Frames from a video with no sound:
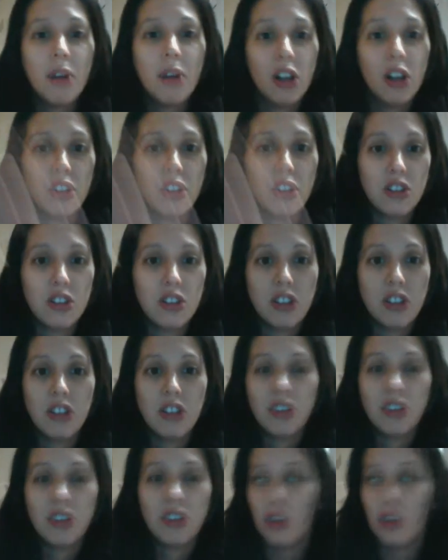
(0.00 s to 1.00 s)
hurts
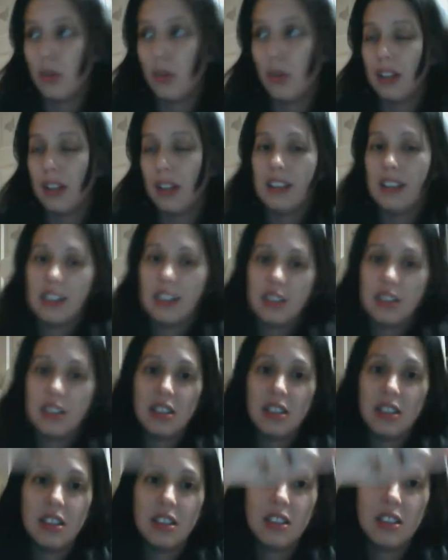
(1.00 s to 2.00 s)
because you're going like this.
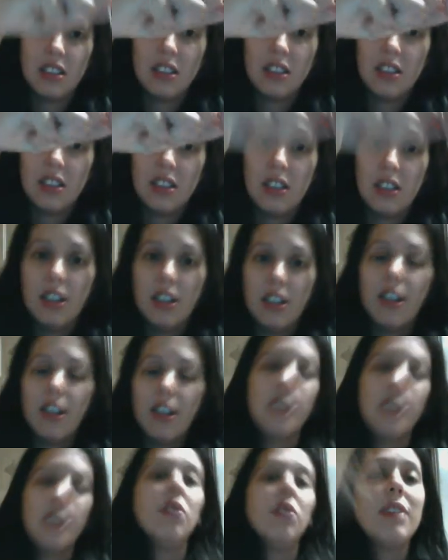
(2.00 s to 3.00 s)

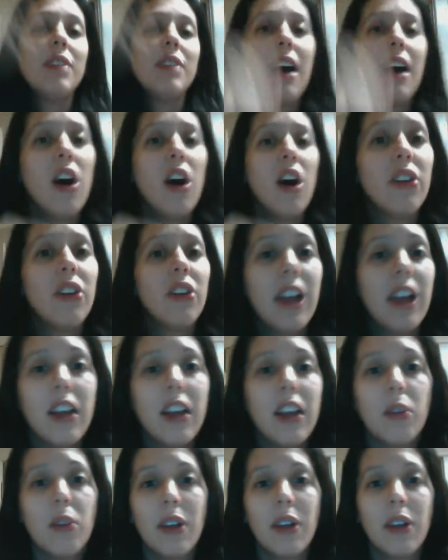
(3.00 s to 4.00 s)
I'm doing that all
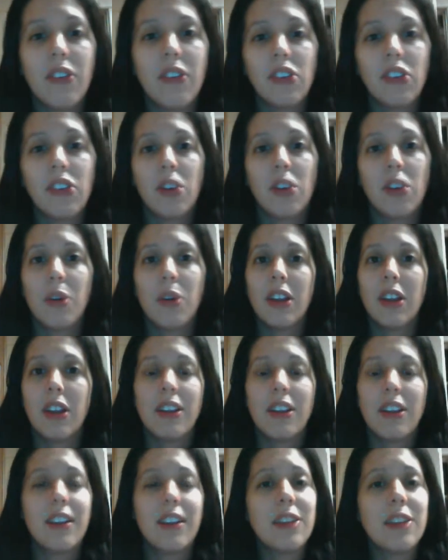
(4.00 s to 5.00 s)
day when I first started working
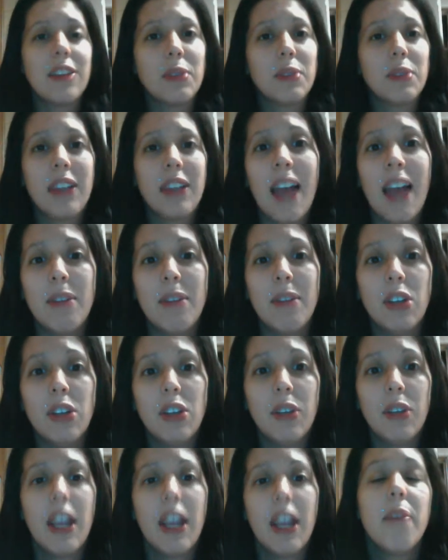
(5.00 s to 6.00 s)
there, and that's what they had me
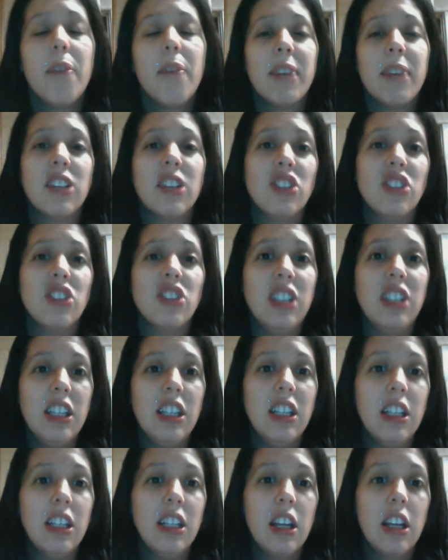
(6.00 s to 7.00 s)
doing because
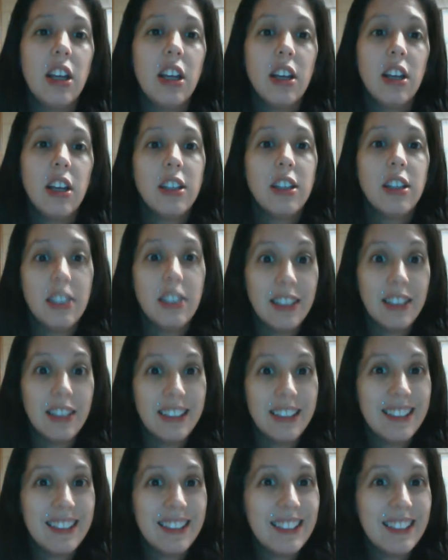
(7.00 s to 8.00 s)
she didn't.
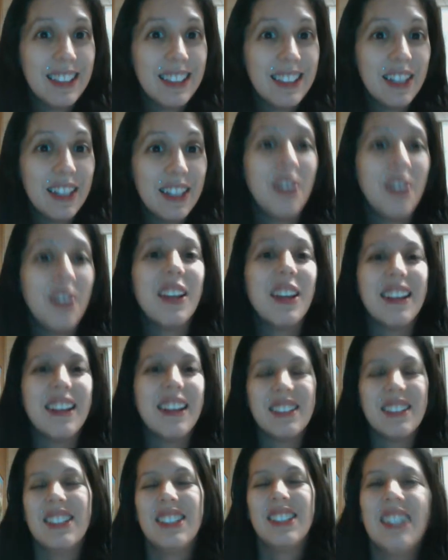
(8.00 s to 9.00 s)
Oh yeah,
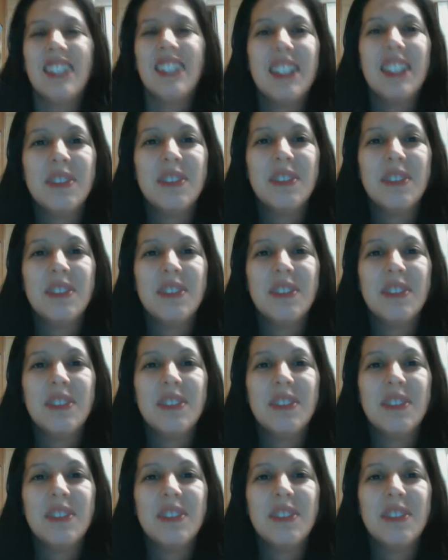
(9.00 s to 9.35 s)
she